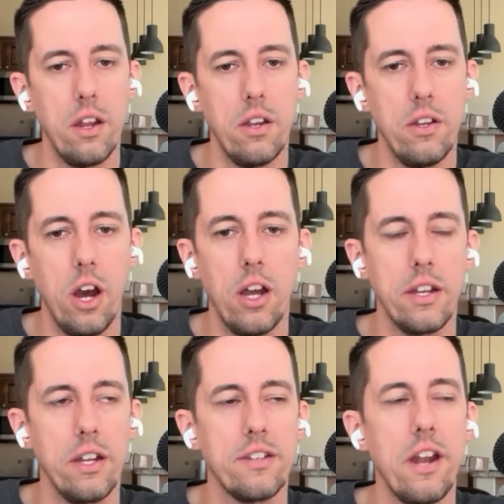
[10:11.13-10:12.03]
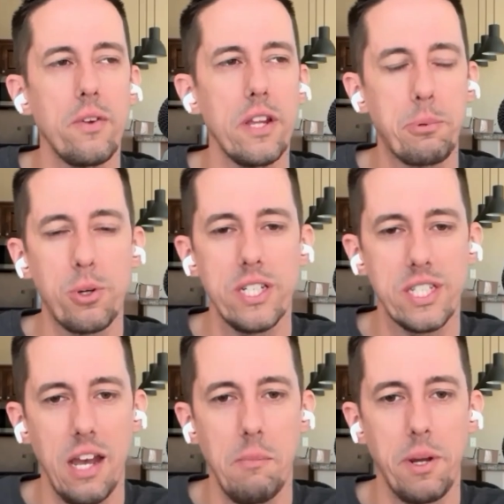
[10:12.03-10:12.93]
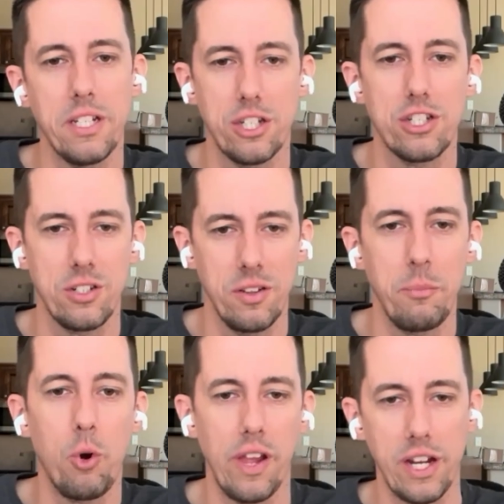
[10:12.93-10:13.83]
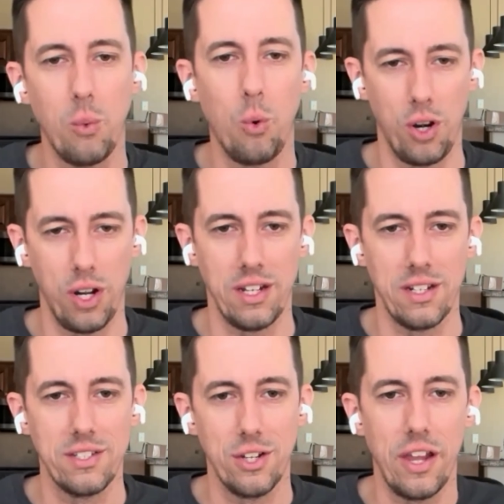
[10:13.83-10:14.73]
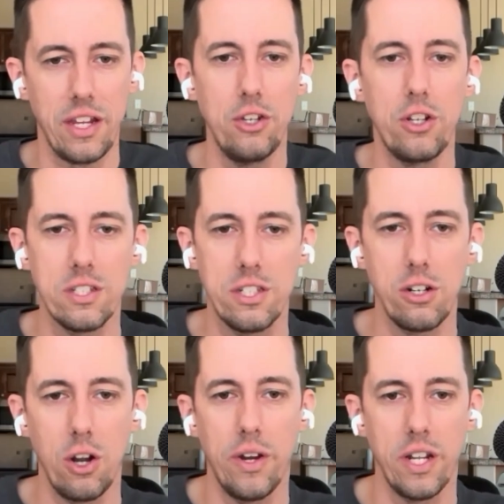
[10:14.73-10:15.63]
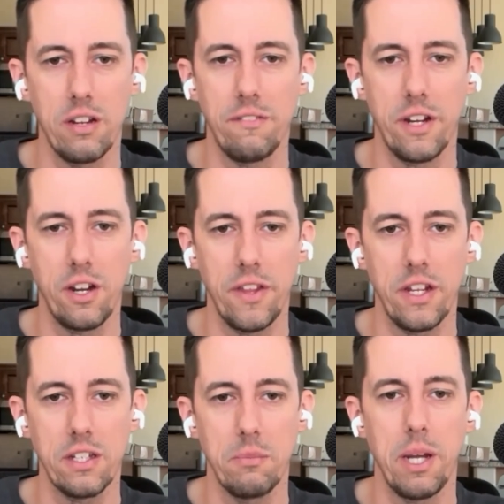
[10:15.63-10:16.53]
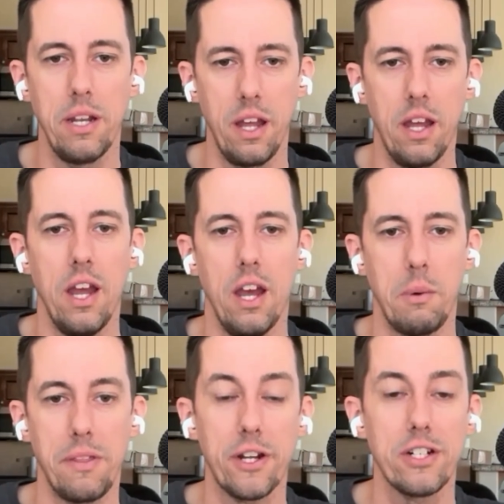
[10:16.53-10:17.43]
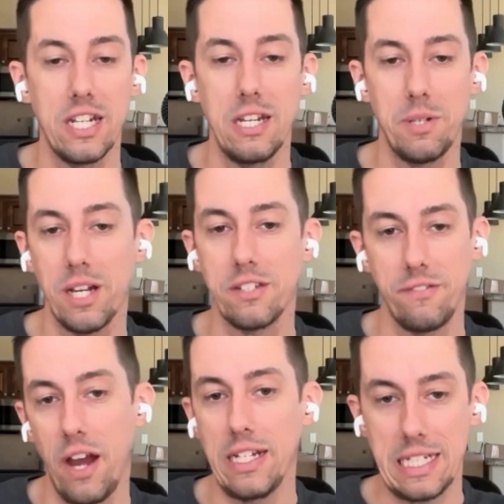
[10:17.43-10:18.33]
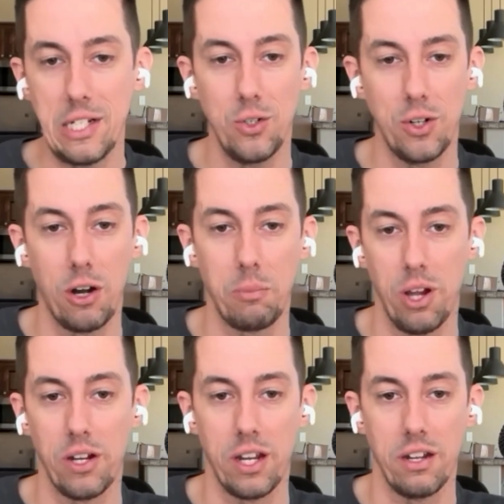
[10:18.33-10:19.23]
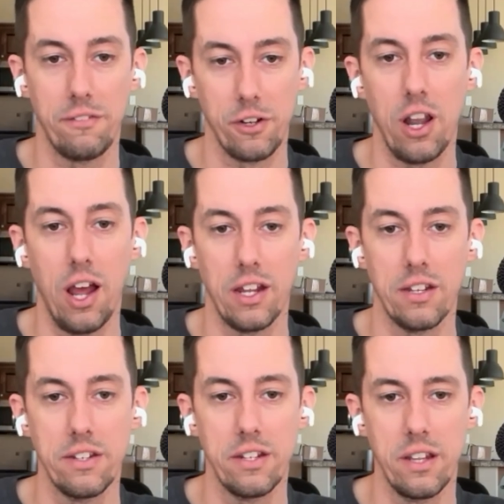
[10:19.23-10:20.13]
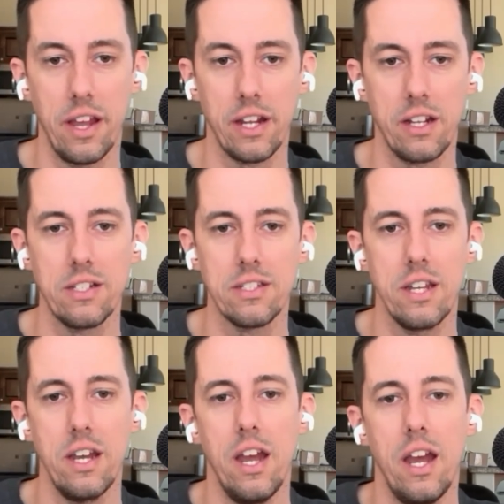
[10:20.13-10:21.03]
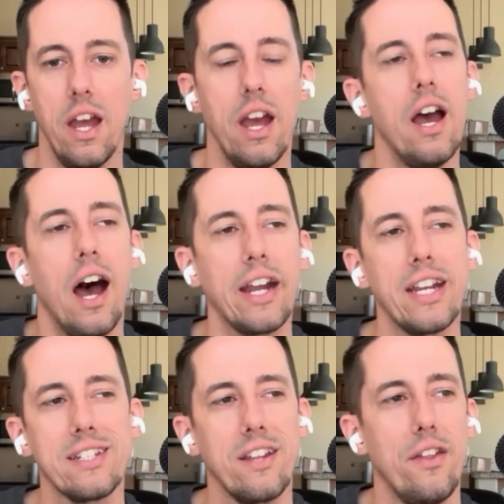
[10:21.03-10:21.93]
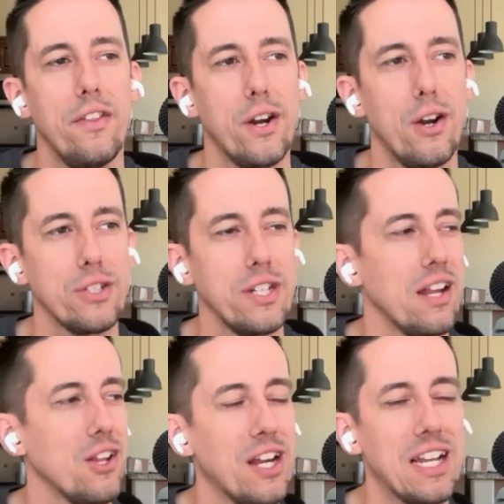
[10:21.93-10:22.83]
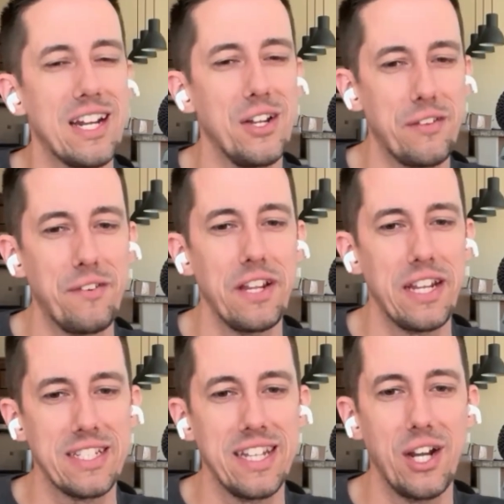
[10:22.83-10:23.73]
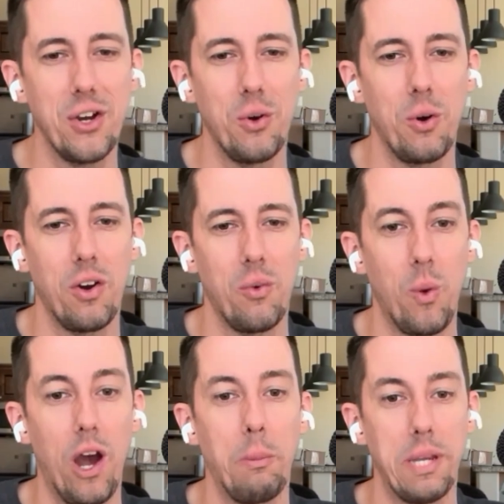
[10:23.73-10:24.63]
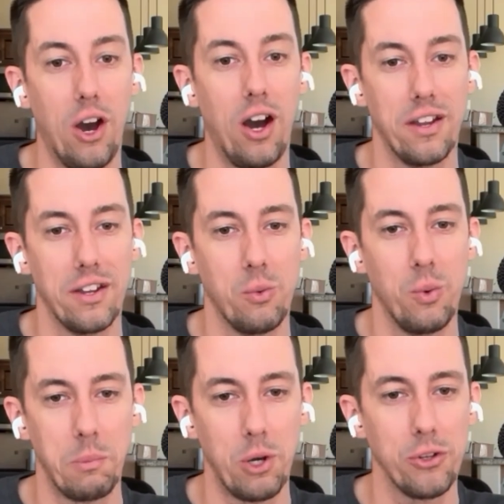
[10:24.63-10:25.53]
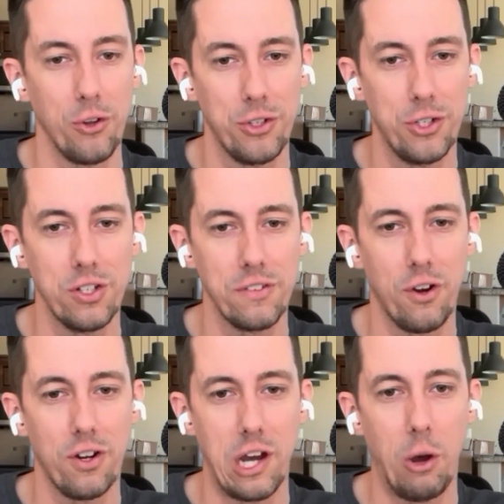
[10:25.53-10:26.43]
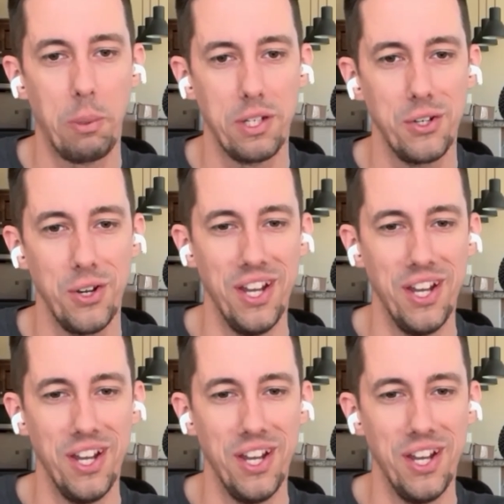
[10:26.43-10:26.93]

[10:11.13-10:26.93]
no, it's not really preset, but it's just more like a warning. So like you can still go in and configure things, but their team does fine tune our plugin for clients. Like, because I guess their hosting I look at a little differently because they go well beyond what most hosts do as far as helping you.